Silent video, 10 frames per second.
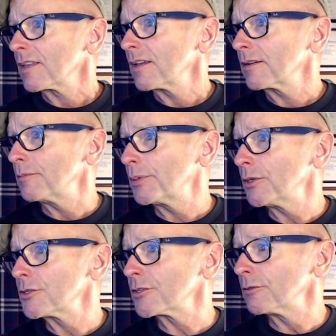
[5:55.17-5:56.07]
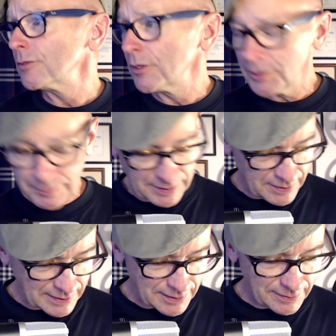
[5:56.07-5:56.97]
Composer Rorem, and
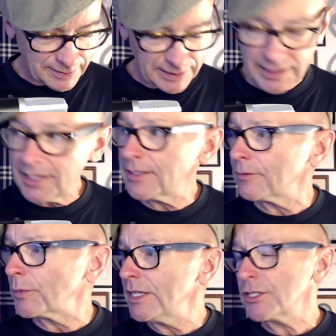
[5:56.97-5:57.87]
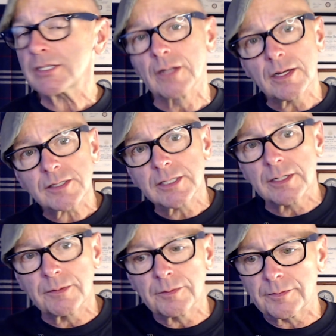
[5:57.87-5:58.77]
that's Ned. And we just lost
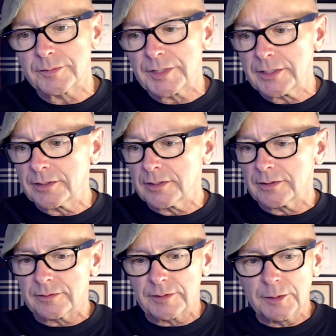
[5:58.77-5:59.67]
him year year